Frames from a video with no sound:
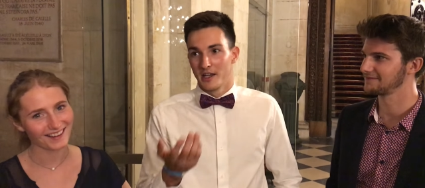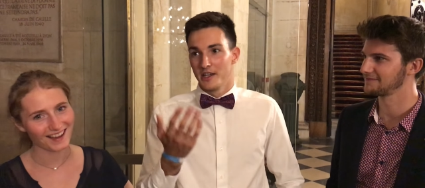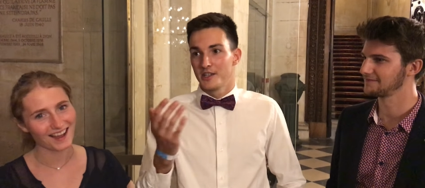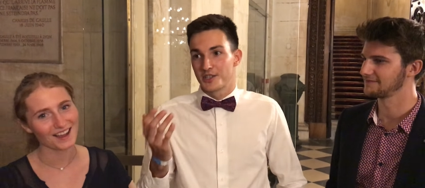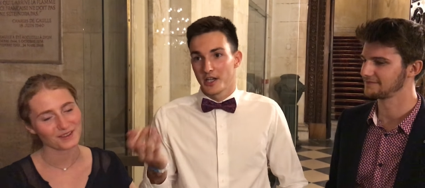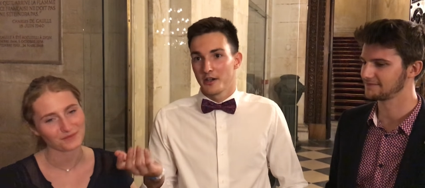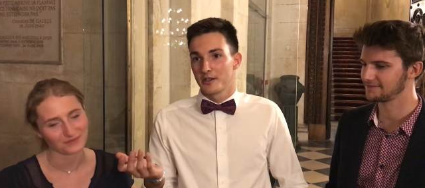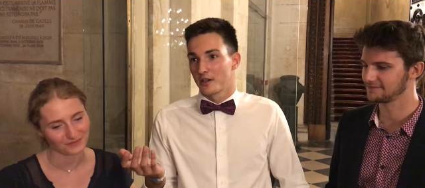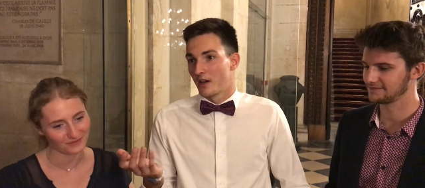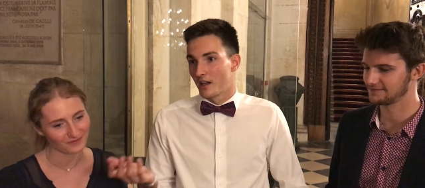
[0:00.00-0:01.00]
Speaker 1: He
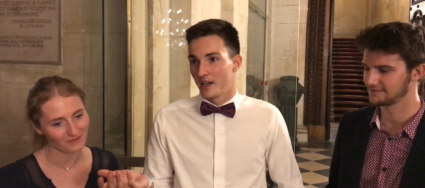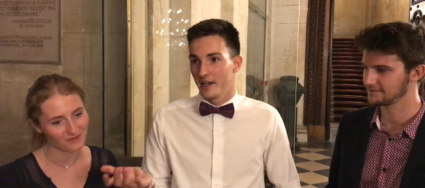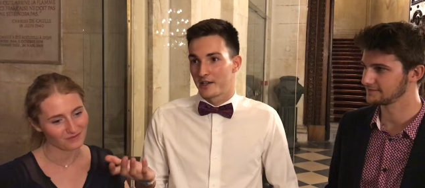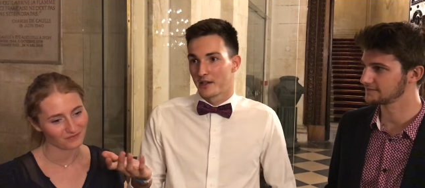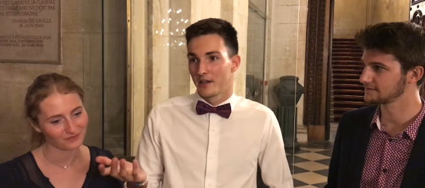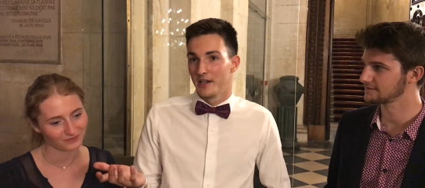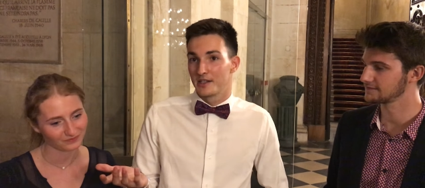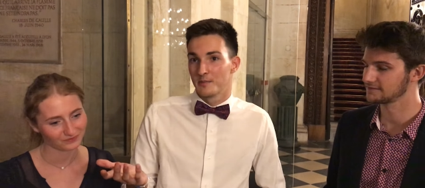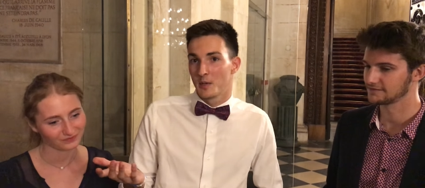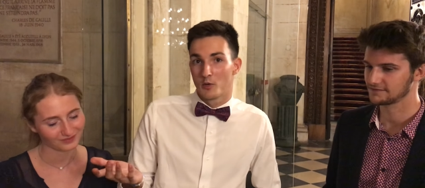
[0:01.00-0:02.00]
shared like
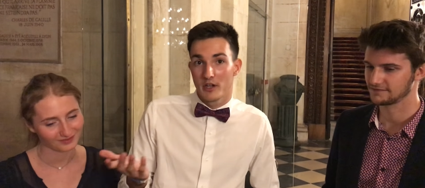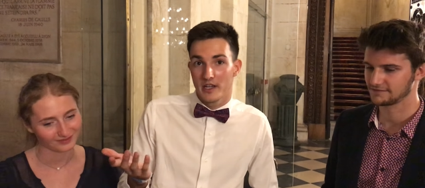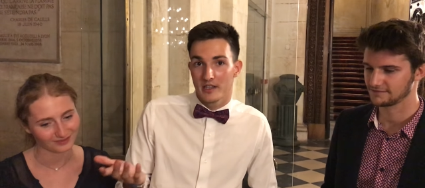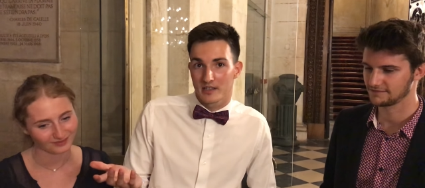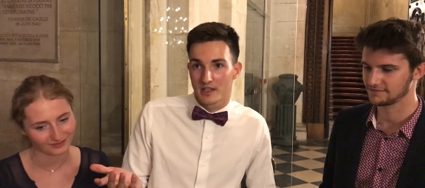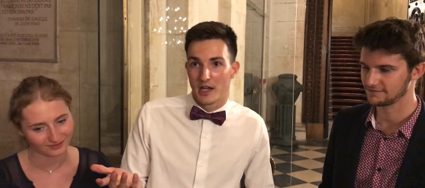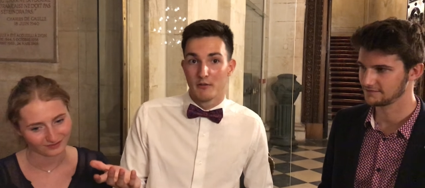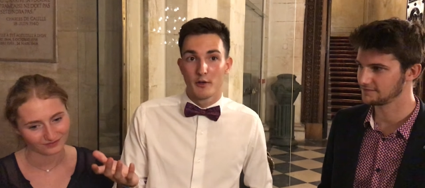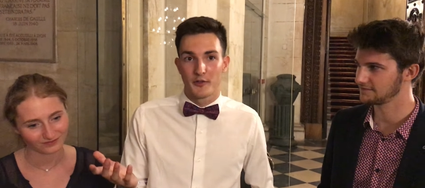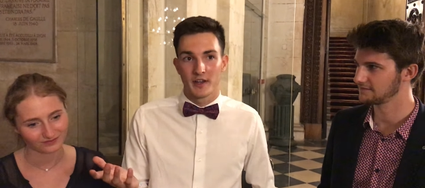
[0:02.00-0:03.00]
his memories and
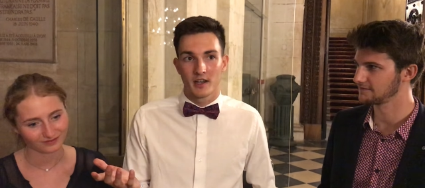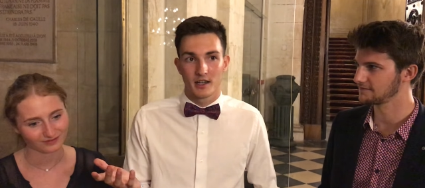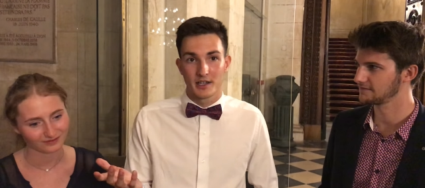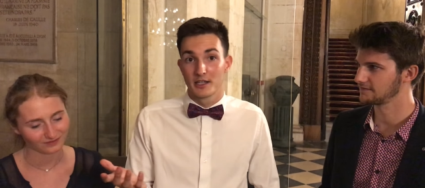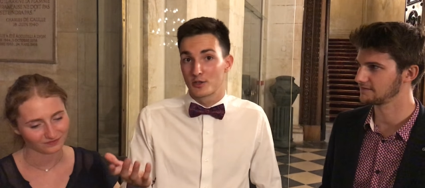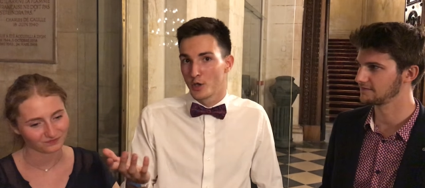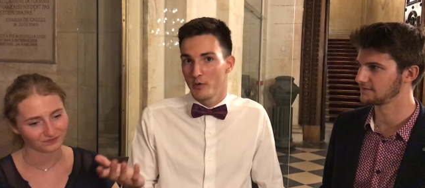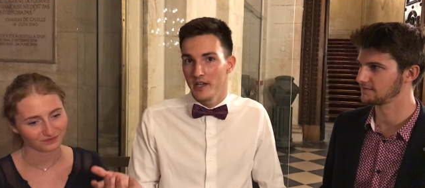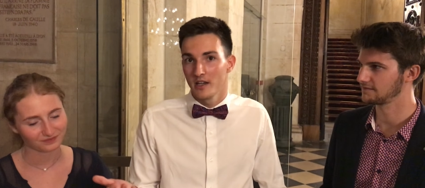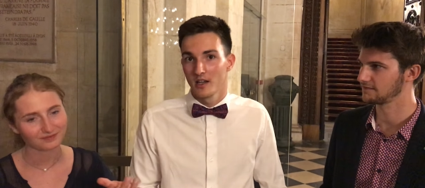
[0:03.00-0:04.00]
everything, like his
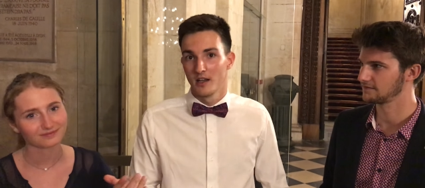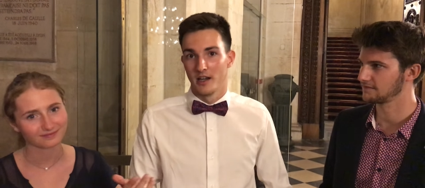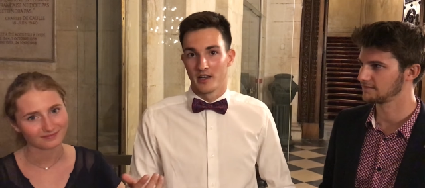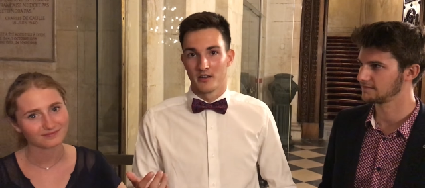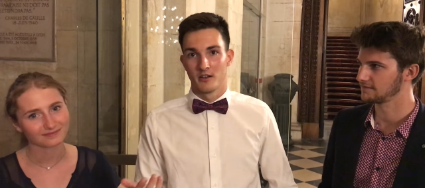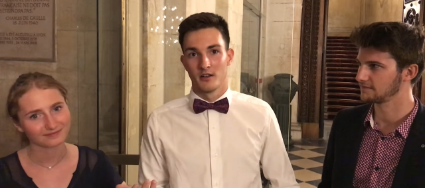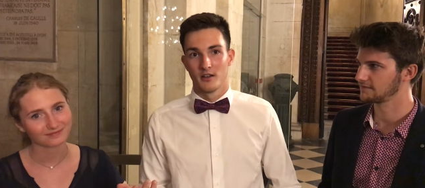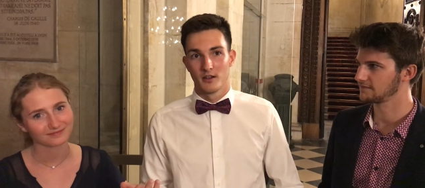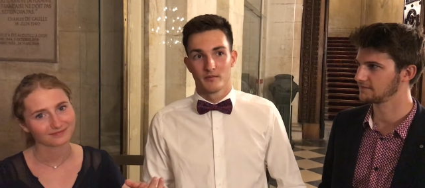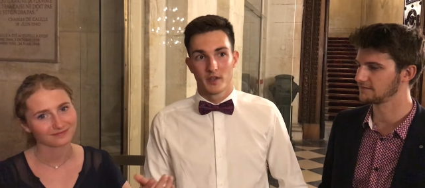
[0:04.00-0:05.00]
story, and
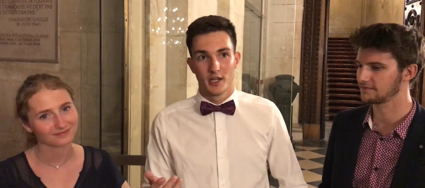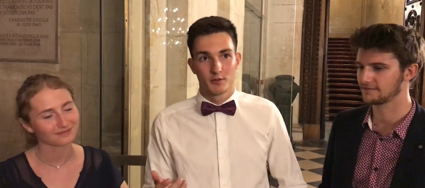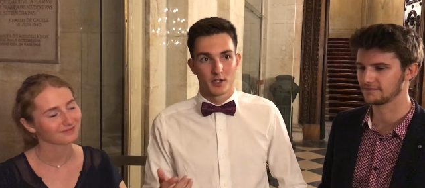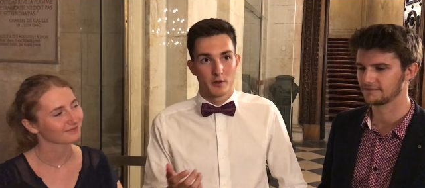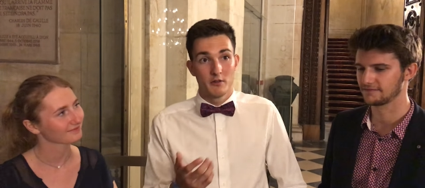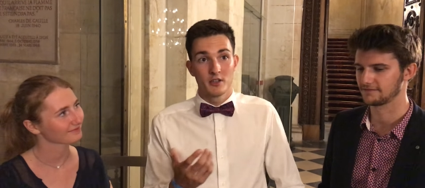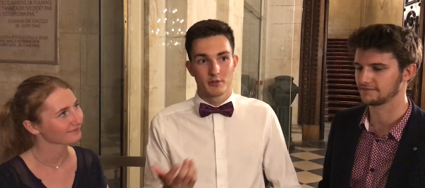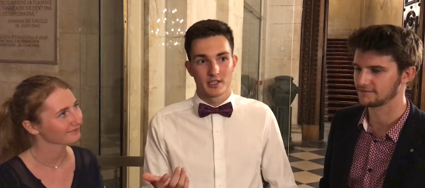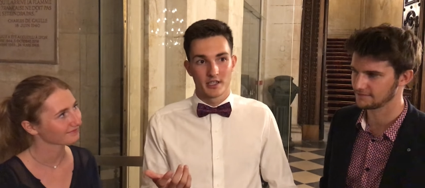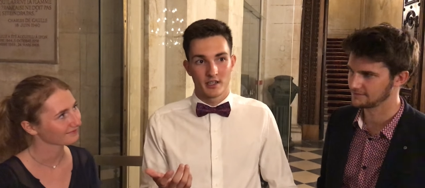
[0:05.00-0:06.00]
uh, it was very
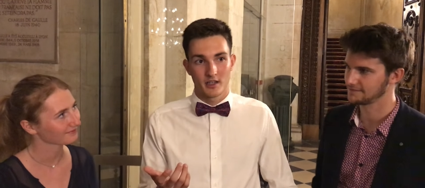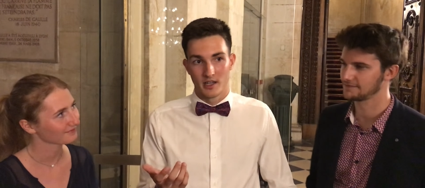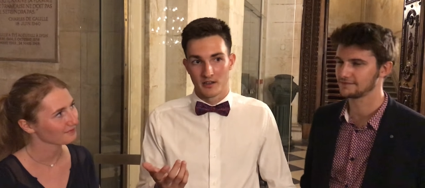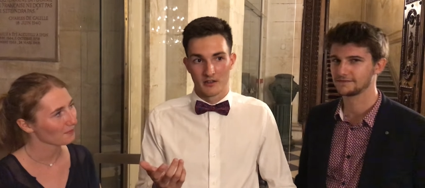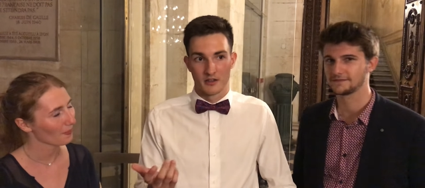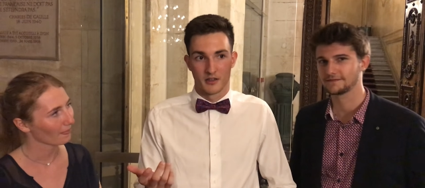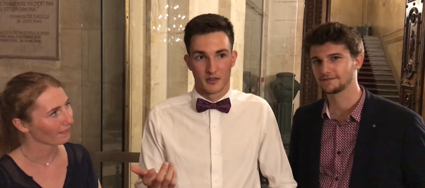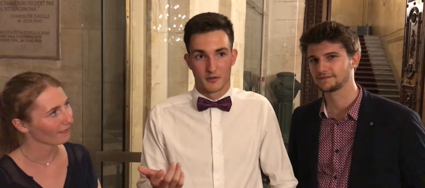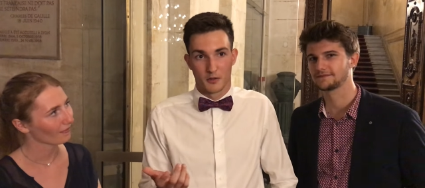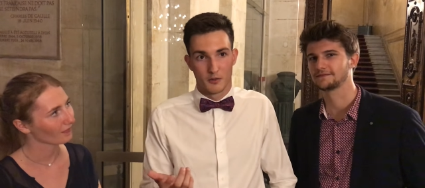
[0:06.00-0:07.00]
interesting. And
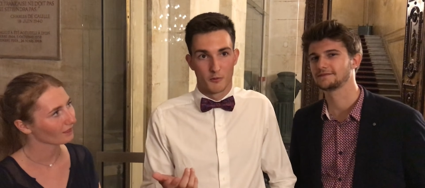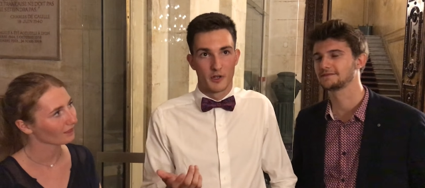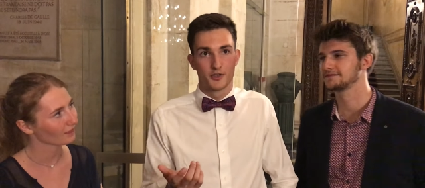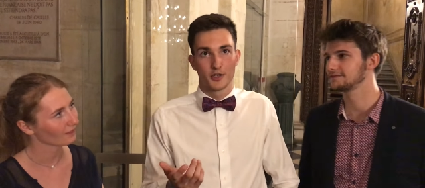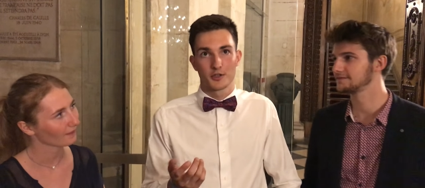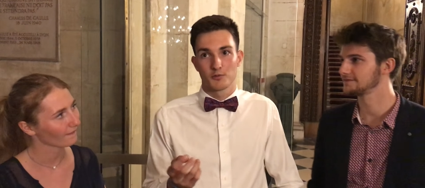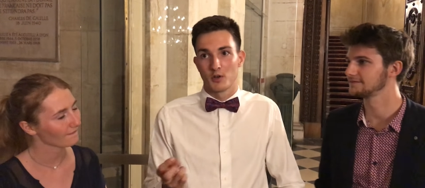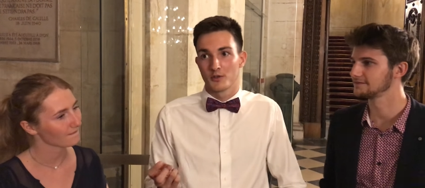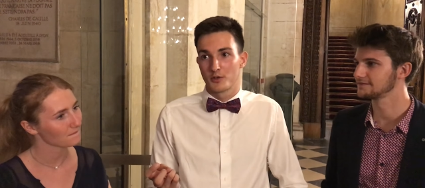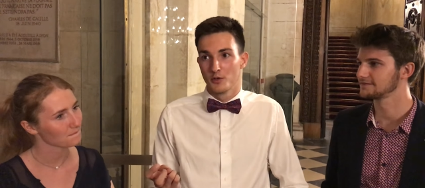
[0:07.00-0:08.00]
uh, we just
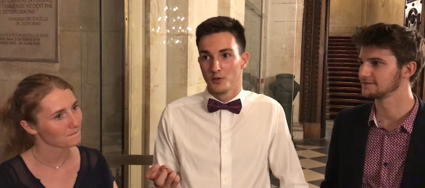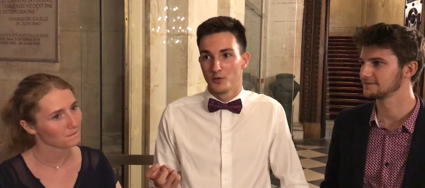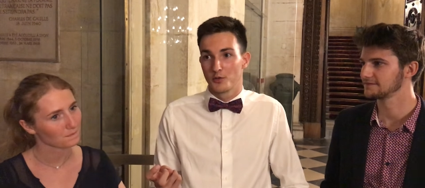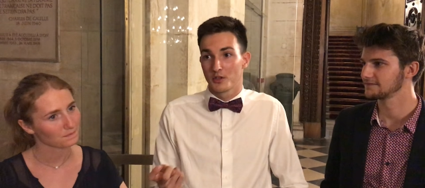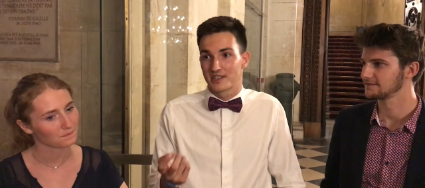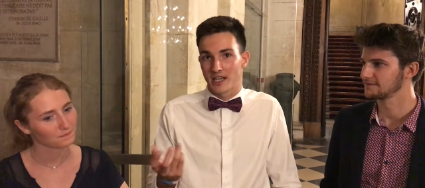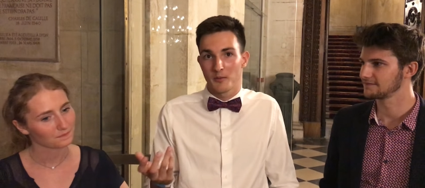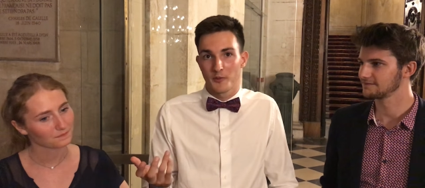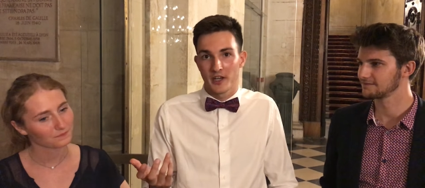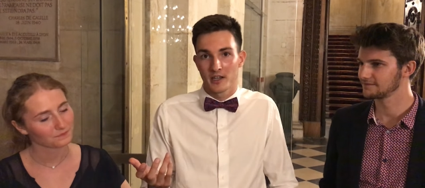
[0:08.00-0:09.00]
want to do the
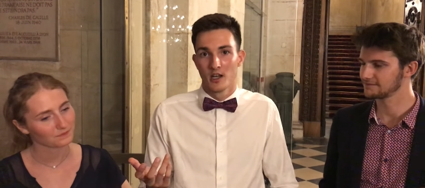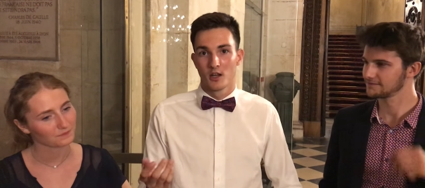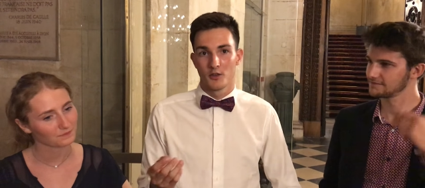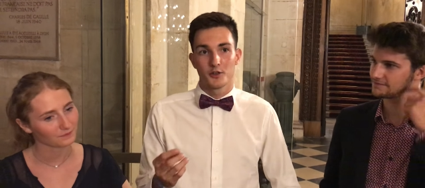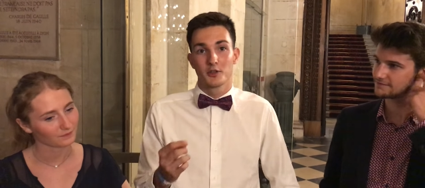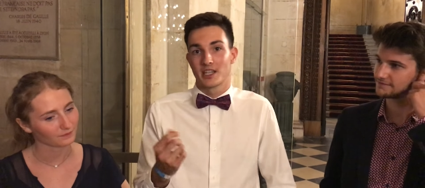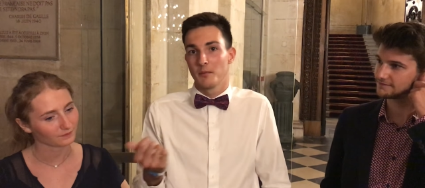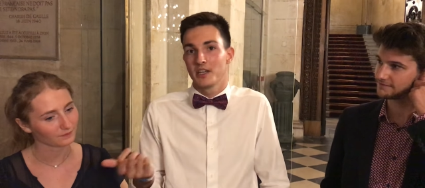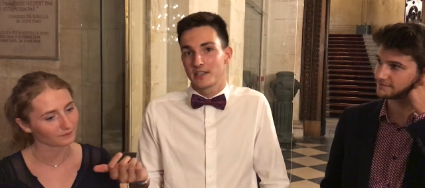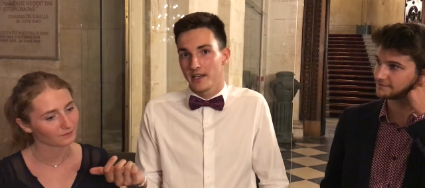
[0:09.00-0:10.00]
same thing, not the
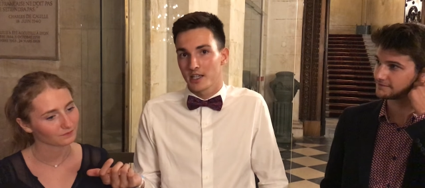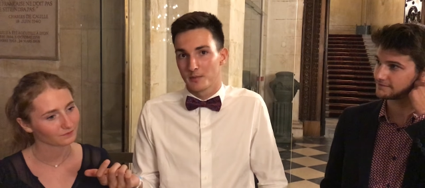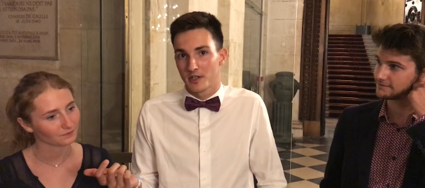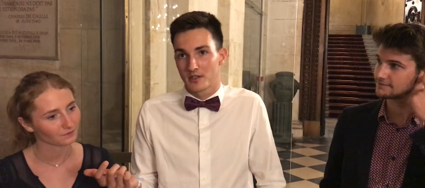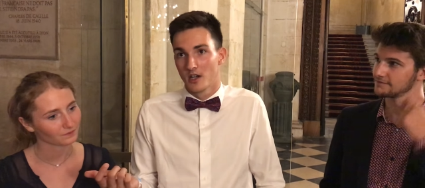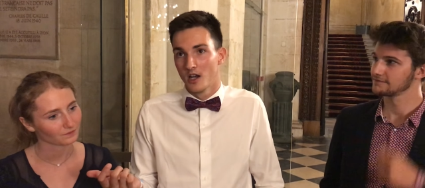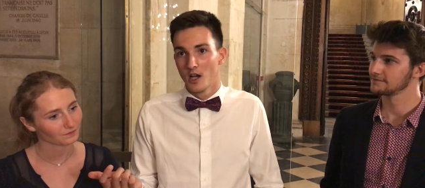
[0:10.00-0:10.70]
same mistakes, but